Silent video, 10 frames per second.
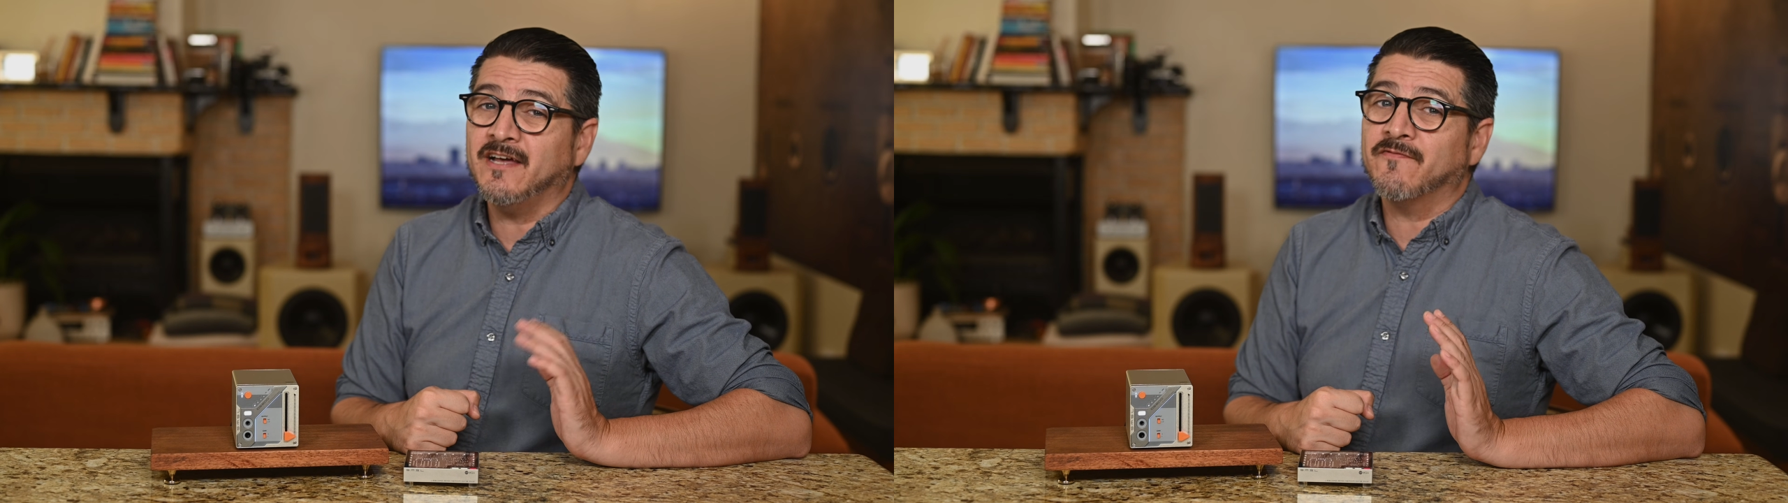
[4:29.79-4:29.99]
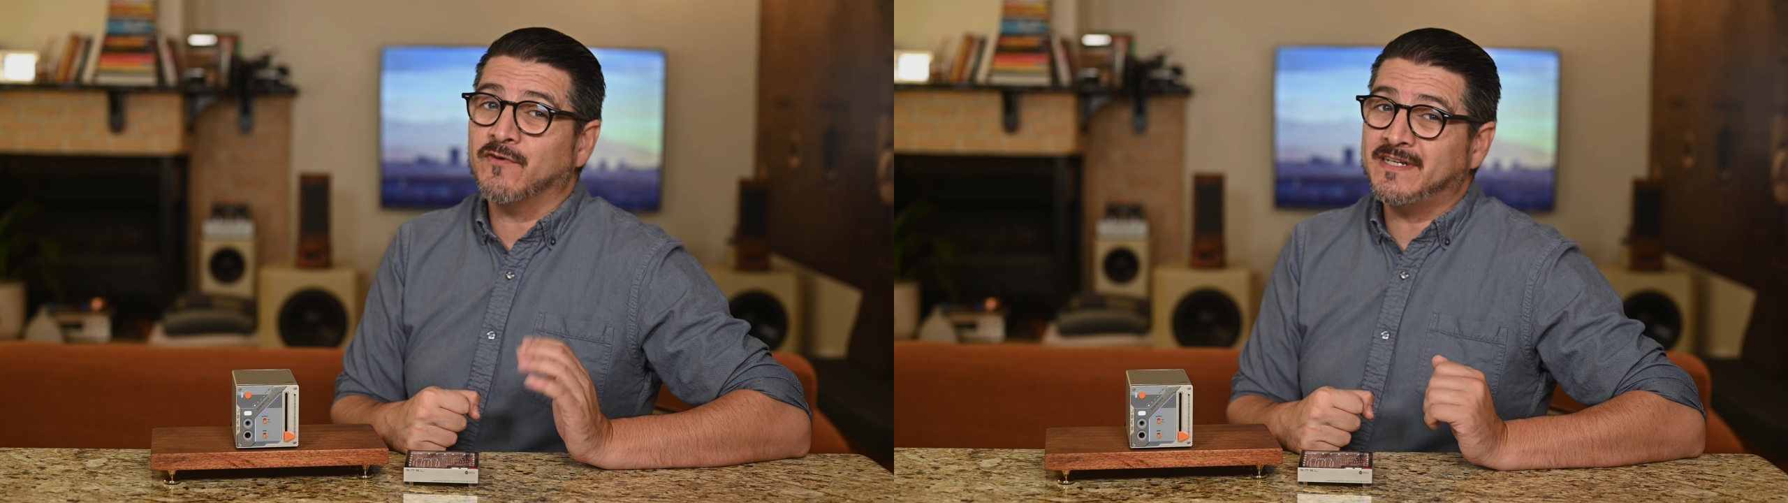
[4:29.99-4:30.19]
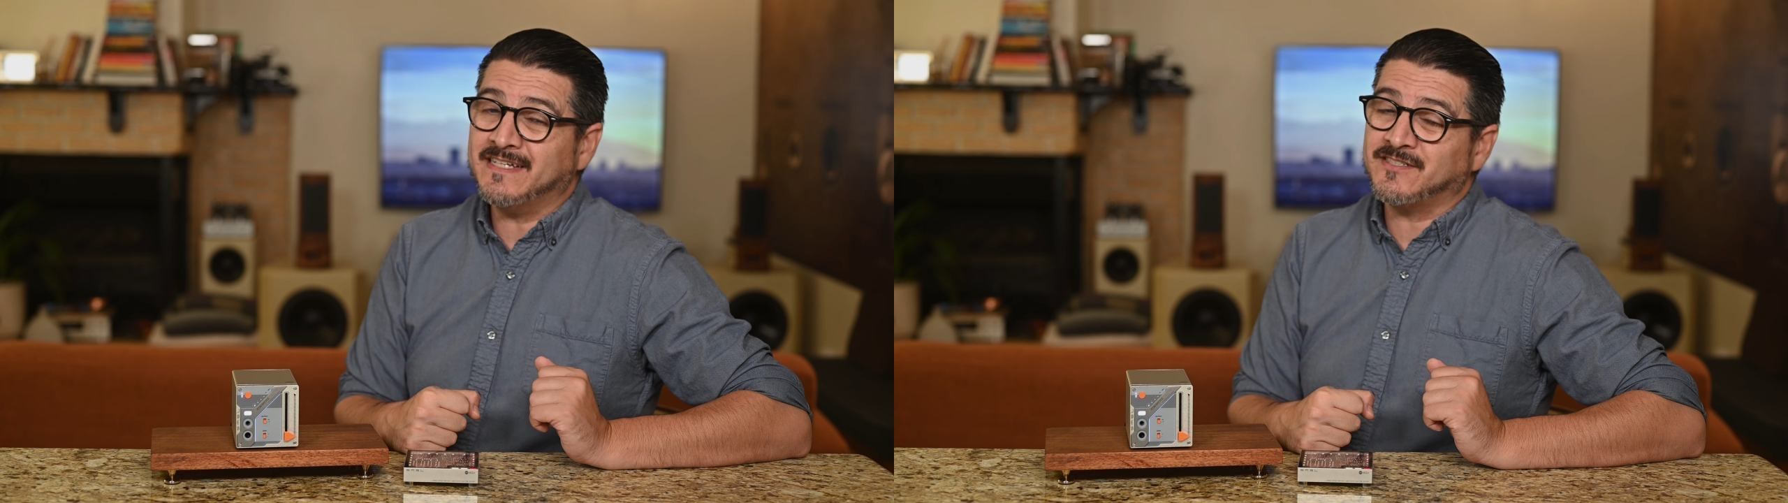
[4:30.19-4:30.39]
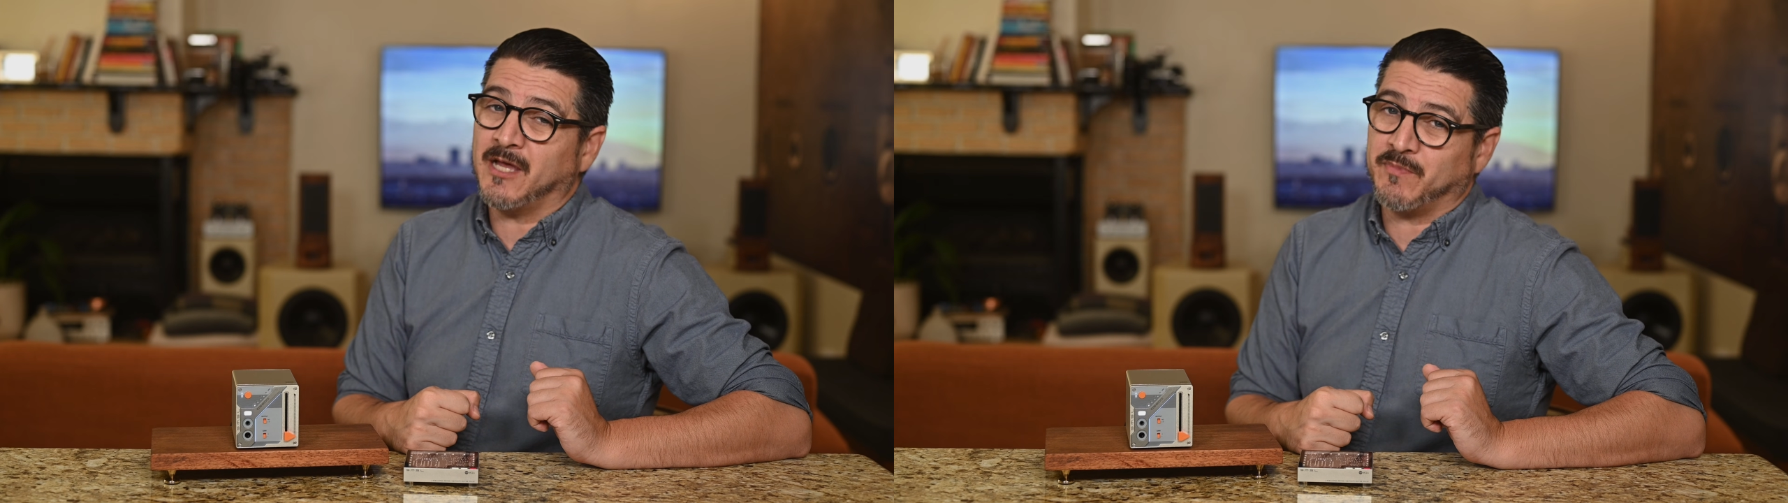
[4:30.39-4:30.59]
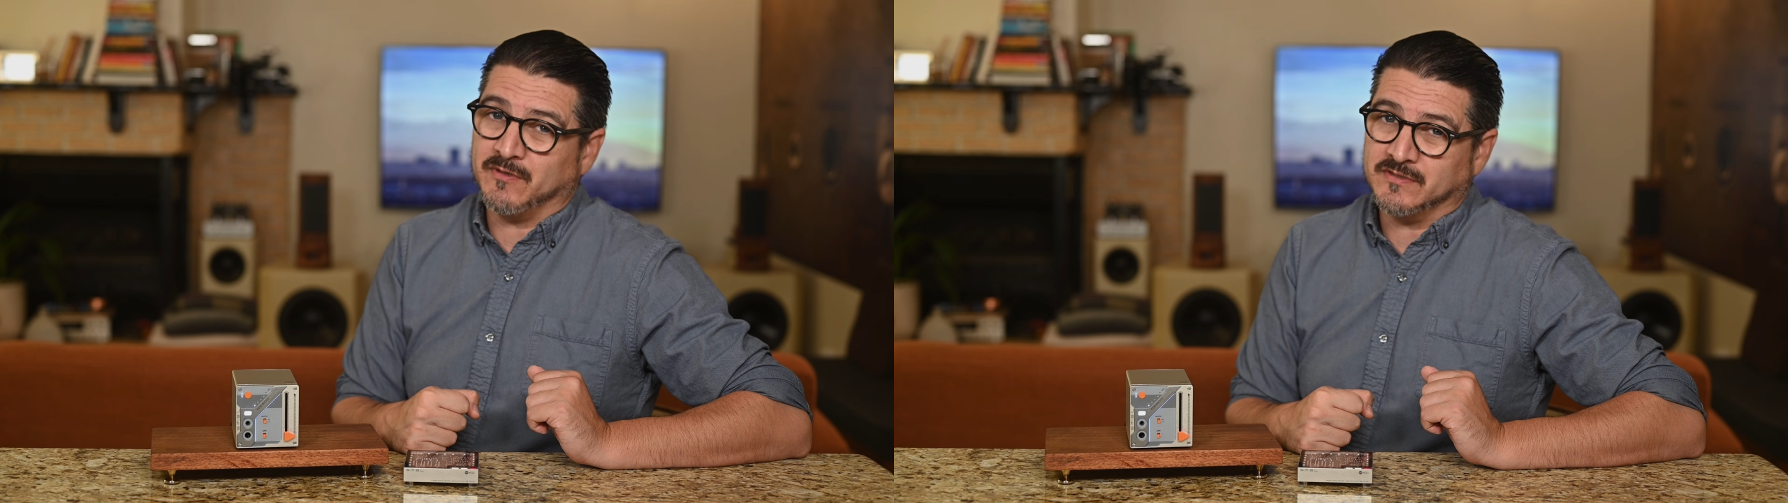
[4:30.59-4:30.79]
for
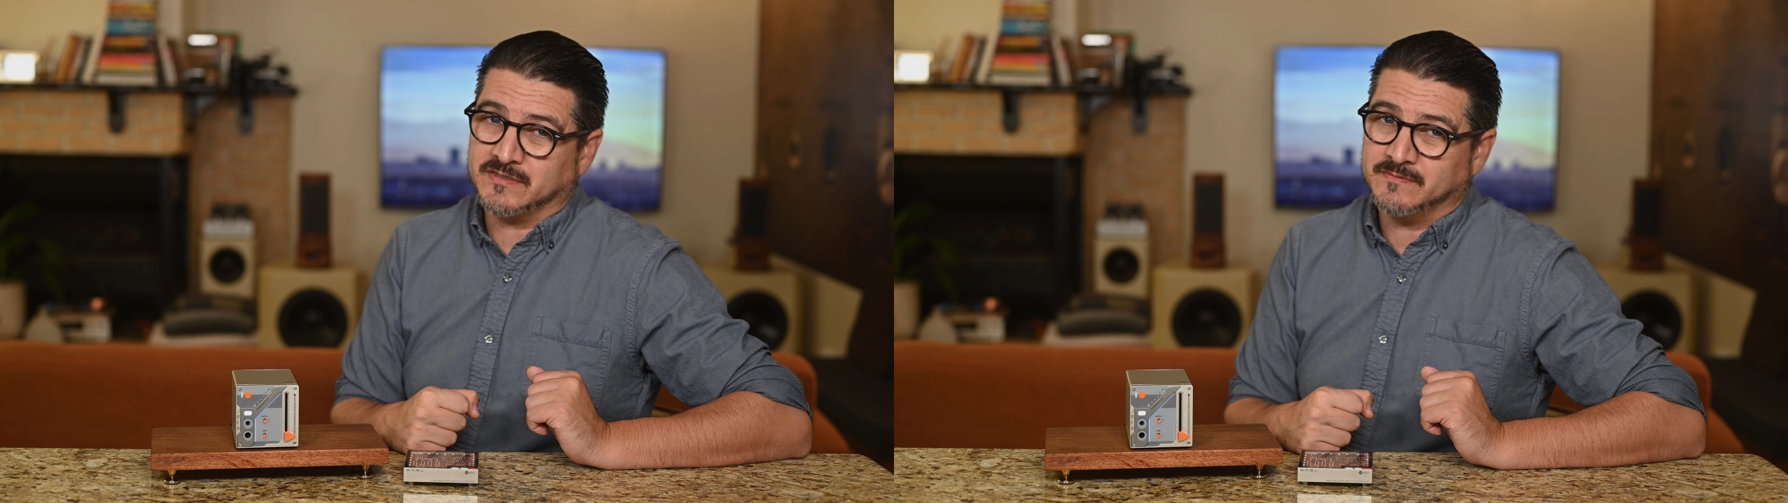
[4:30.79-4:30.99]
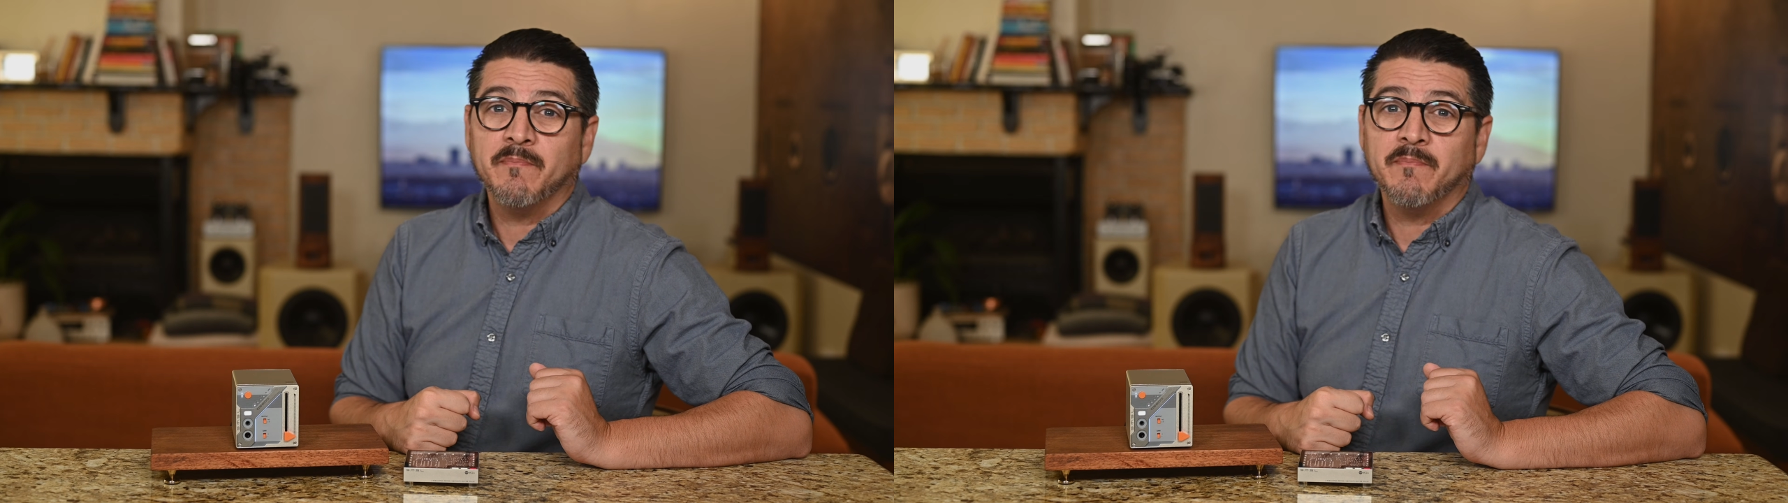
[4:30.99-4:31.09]
desktop use.